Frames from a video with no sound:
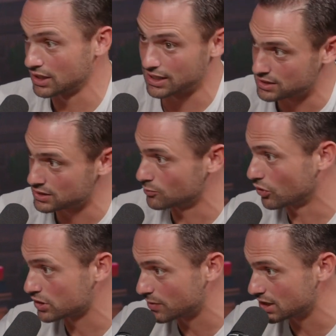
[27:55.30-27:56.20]
Lettuce is
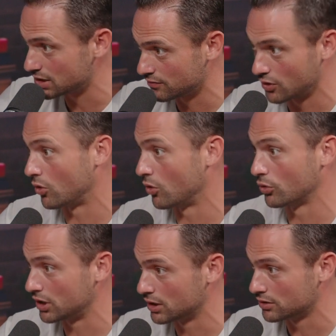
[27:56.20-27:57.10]
more expensive the
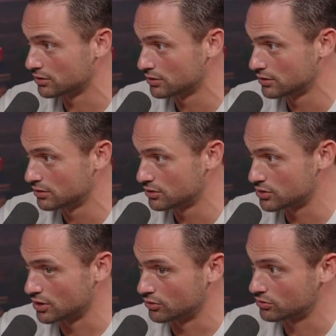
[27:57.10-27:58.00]
whole year.
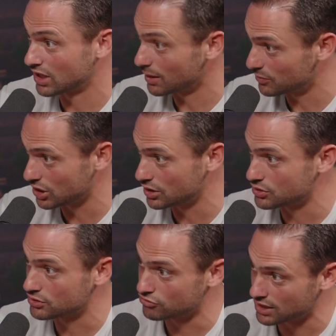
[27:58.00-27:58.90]
So climate
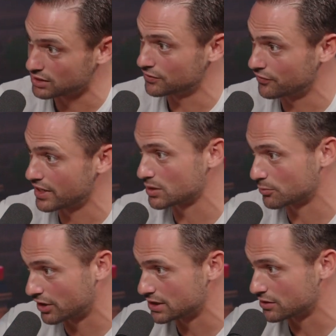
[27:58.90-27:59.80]
change directly affects the
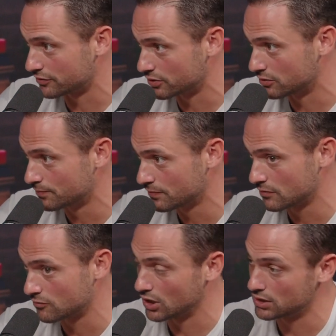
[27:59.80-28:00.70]
price of food,
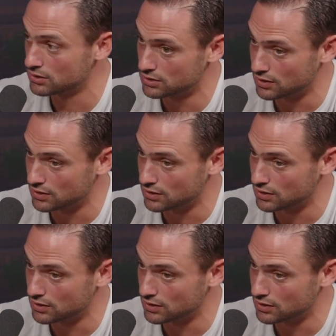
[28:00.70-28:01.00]
right?